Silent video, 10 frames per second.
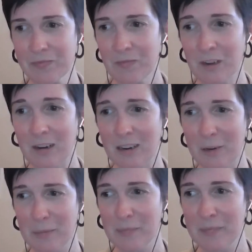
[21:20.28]

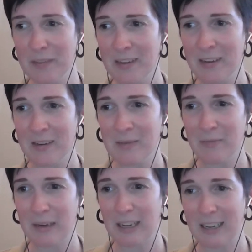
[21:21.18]

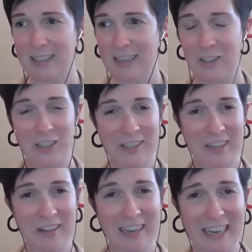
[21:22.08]
But I guess it's just a
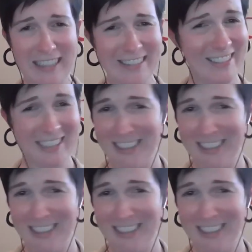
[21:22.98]
thing I did,